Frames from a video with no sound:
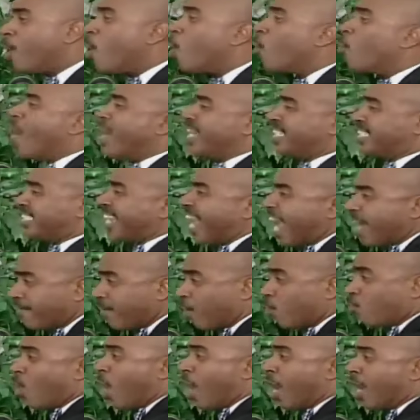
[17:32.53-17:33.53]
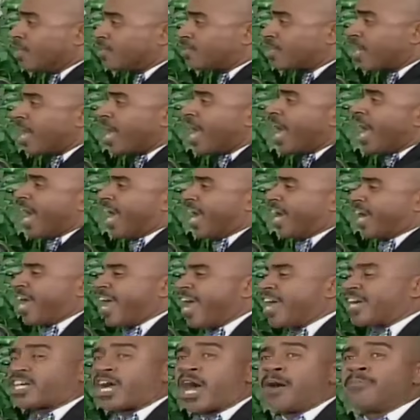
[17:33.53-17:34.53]
David where David was. was. That's right. And
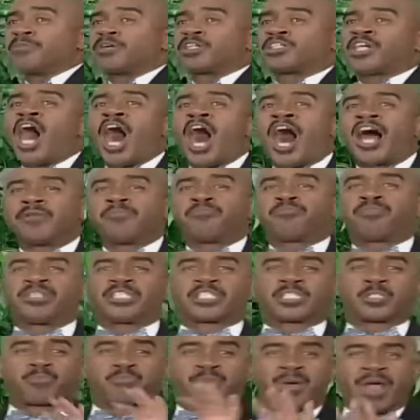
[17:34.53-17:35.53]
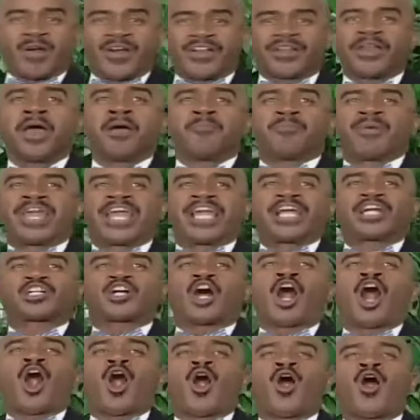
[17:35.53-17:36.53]
here come God, the Spirit, being
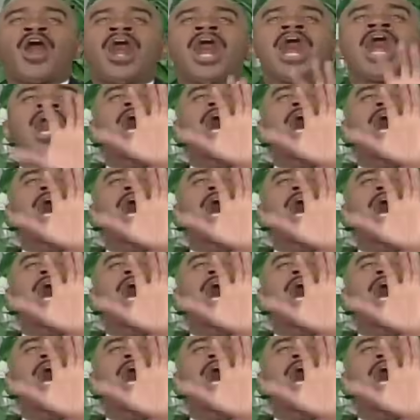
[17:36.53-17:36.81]
called